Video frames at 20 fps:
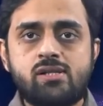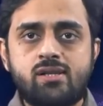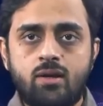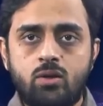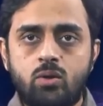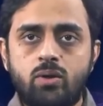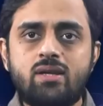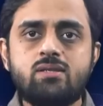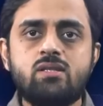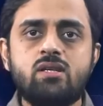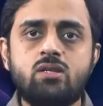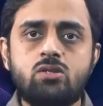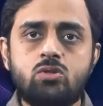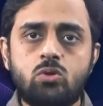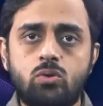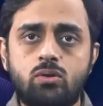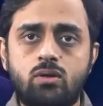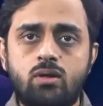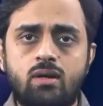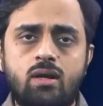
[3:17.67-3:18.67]
surrogacy is
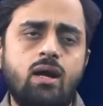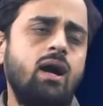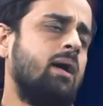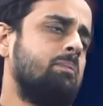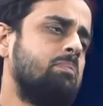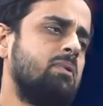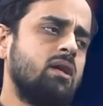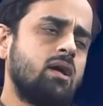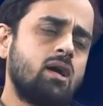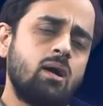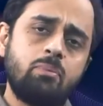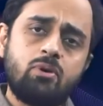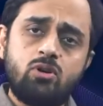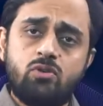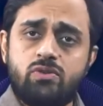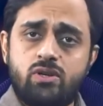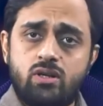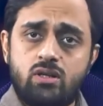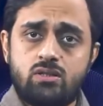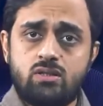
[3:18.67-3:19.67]
known up till a couple
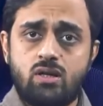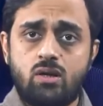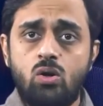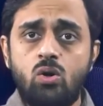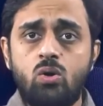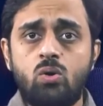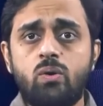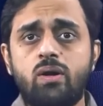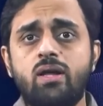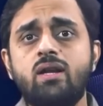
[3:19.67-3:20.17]
of years ago.